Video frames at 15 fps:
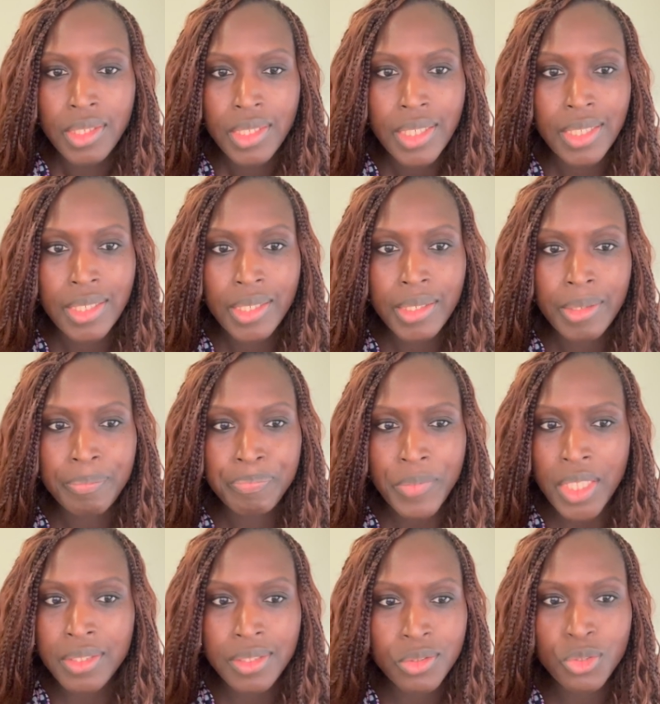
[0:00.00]

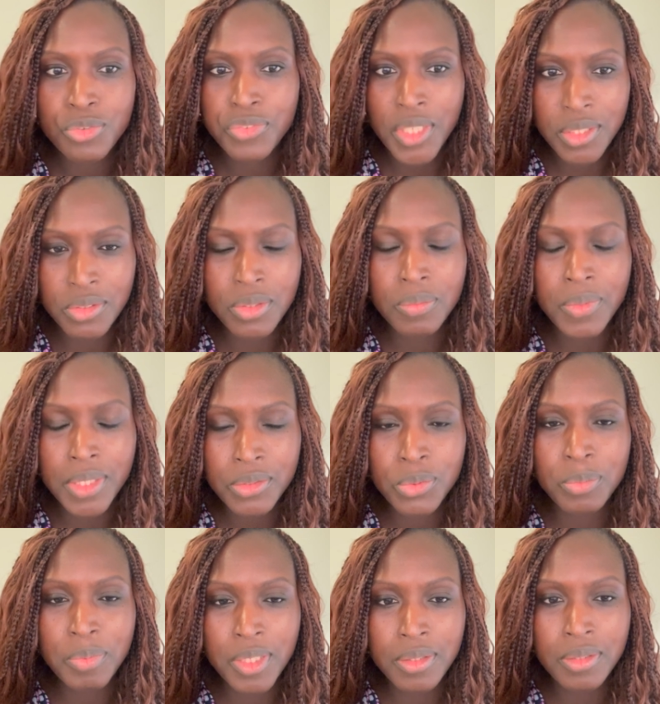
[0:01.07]
I need to find a way
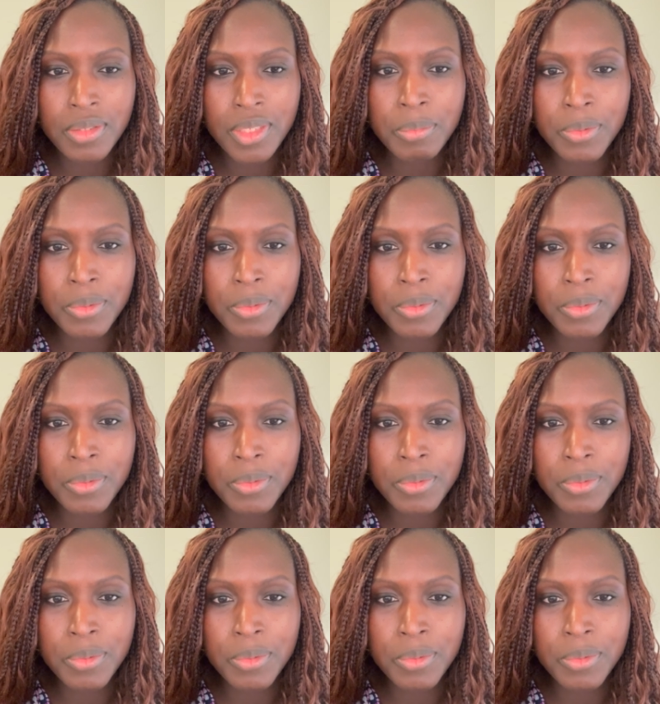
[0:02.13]
to be